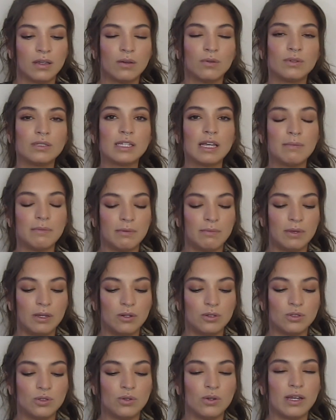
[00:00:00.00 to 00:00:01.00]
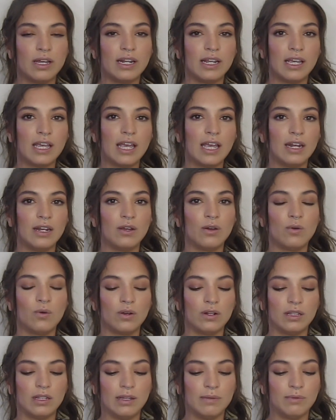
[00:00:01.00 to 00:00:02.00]
One time in middle school, I had a candy
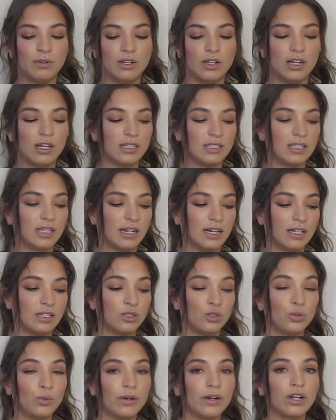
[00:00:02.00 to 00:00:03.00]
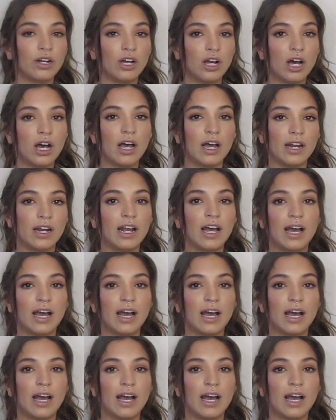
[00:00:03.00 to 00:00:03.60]
corn lip gloss, and I swear to God,